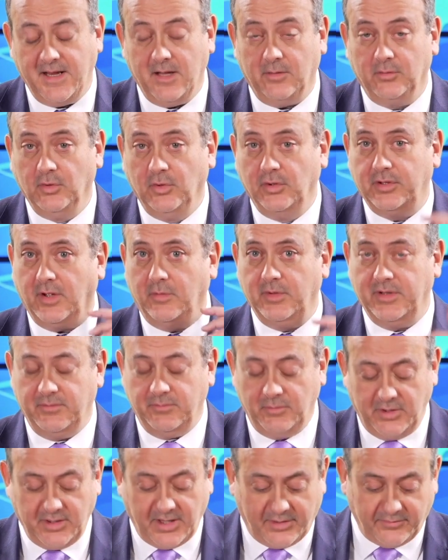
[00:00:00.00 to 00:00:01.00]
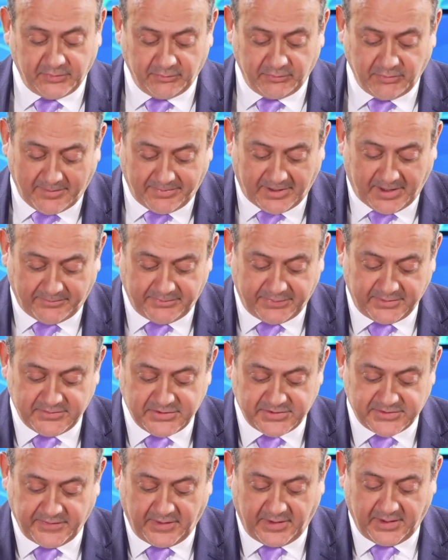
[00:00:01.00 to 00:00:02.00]
now look, we, we have to wrap up, but
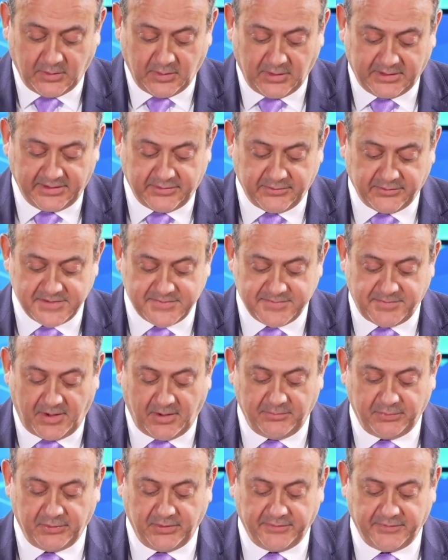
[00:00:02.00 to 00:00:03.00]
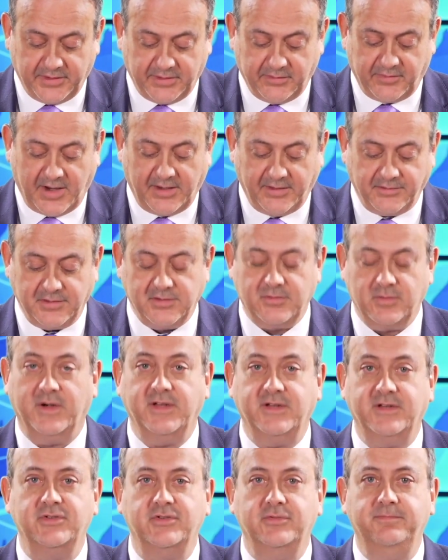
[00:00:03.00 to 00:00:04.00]
just very quickly, Chris Bowen put a figure of
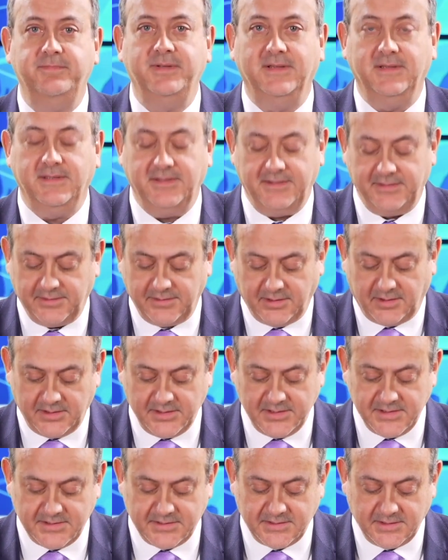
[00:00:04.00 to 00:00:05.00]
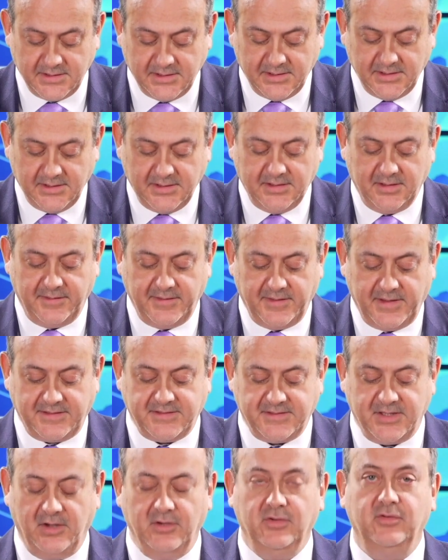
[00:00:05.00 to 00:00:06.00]
$122 billion on
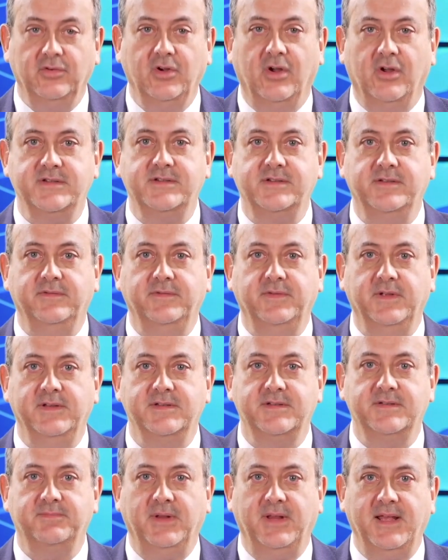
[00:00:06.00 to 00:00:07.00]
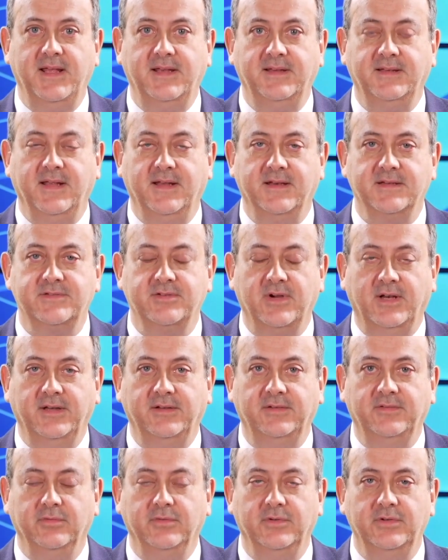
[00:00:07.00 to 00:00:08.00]
that total cost of his plan to get
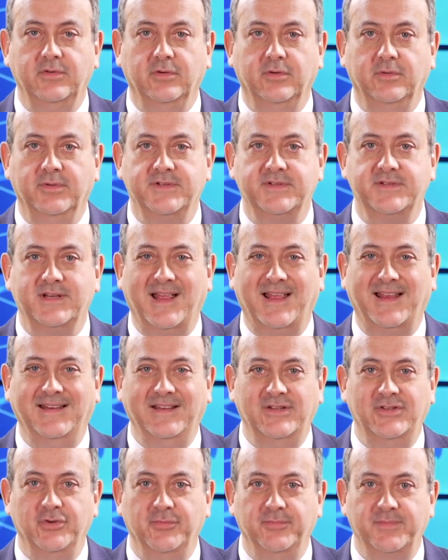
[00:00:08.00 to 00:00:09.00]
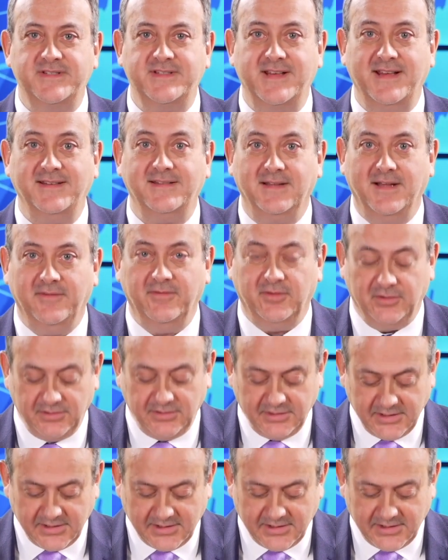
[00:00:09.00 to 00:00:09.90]
Australia to renewables at 82% level.